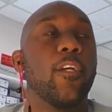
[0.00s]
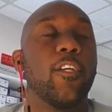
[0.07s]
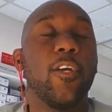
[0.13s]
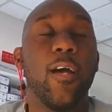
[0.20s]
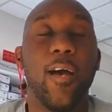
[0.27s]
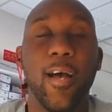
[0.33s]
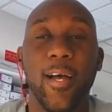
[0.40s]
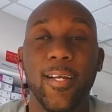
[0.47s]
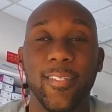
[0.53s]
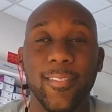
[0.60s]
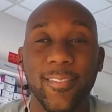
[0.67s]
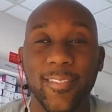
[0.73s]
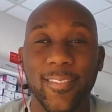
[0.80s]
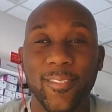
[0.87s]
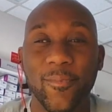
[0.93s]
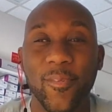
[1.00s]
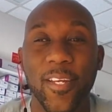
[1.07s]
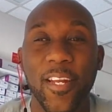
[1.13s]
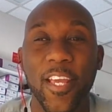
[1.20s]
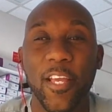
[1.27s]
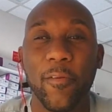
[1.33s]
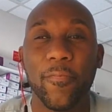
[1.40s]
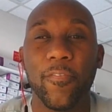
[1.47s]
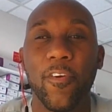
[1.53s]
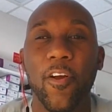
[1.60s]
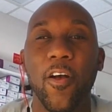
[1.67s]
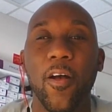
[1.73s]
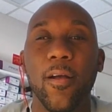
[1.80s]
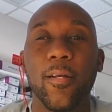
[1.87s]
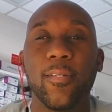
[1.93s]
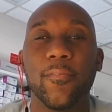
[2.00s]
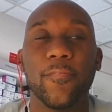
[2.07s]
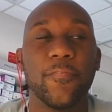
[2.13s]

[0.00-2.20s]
cons with InkFrog